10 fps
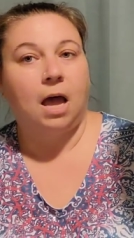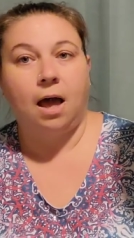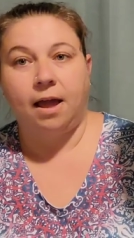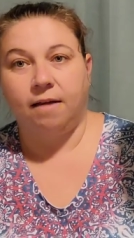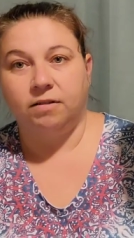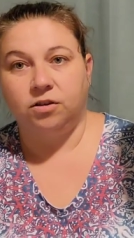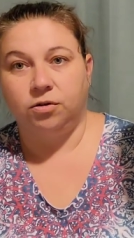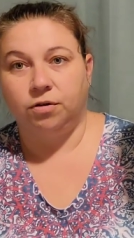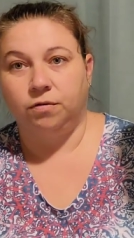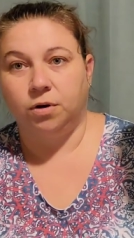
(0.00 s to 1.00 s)
I have his
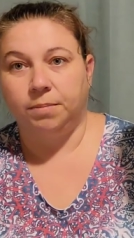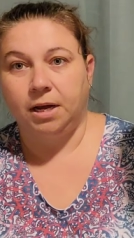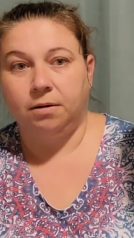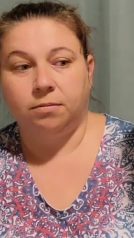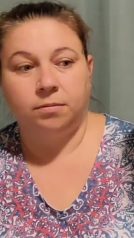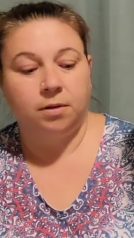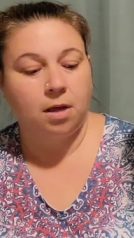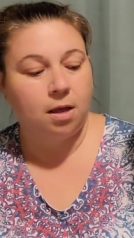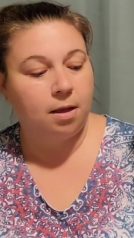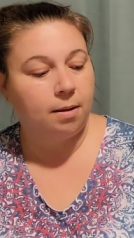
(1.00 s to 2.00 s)
uniform now.
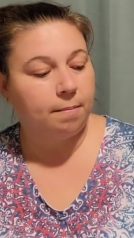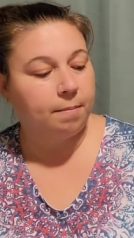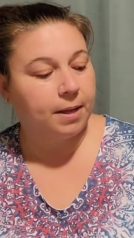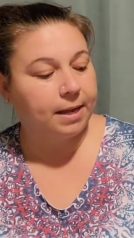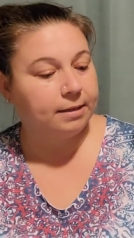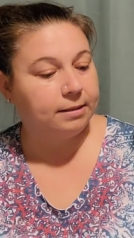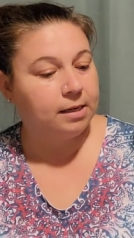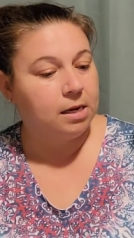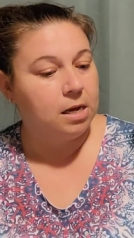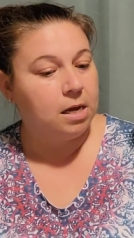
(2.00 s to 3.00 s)
But
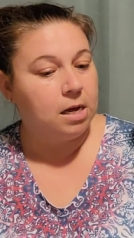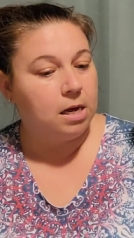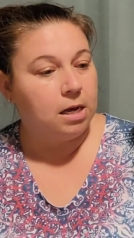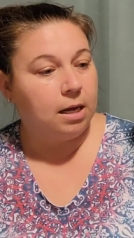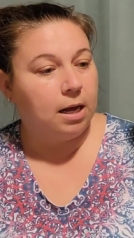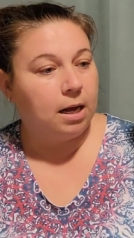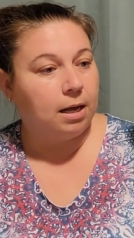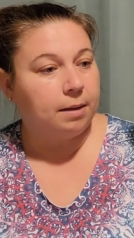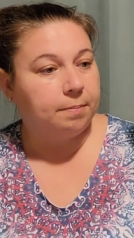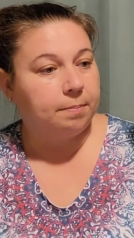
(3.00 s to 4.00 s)

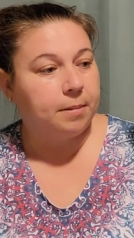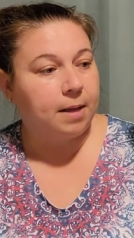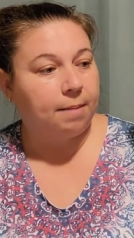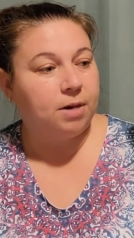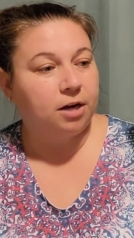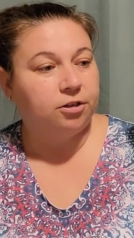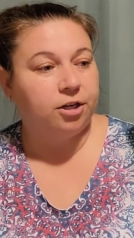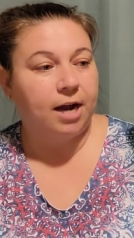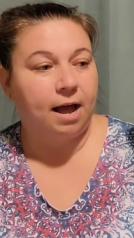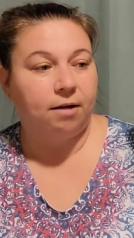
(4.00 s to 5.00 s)
um, I'm not
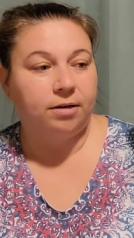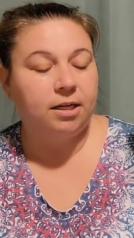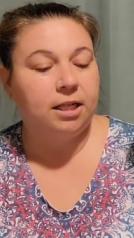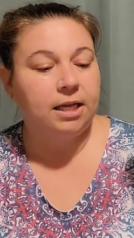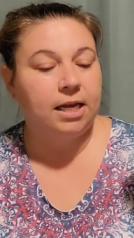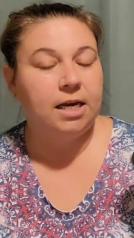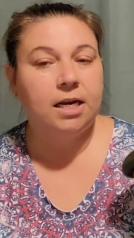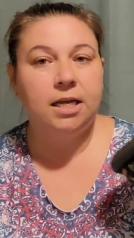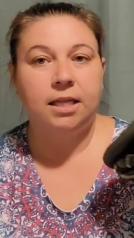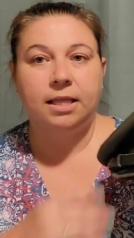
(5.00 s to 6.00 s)
sure how to
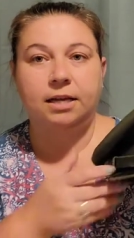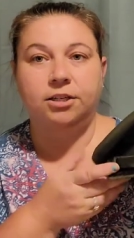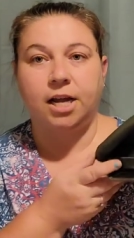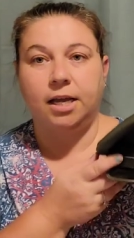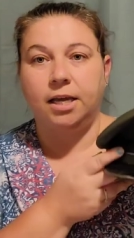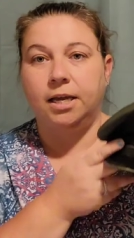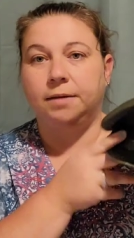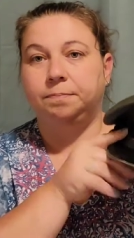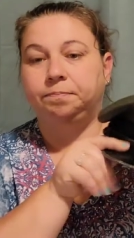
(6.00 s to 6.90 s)
clean that jacket.